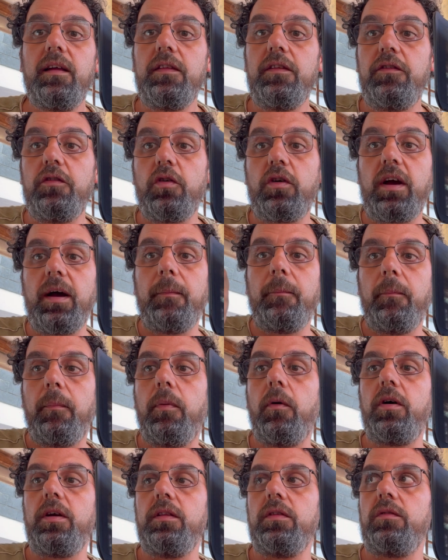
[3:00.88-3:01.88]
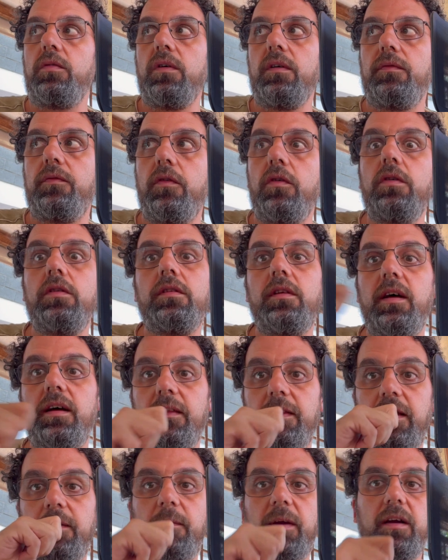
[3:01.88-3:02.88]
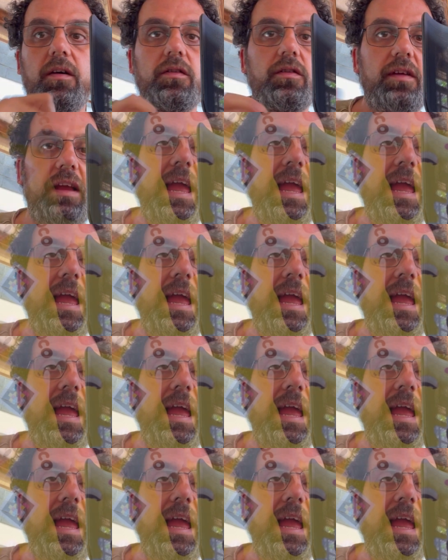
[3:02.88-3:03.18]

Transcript: you can point to a food, and then because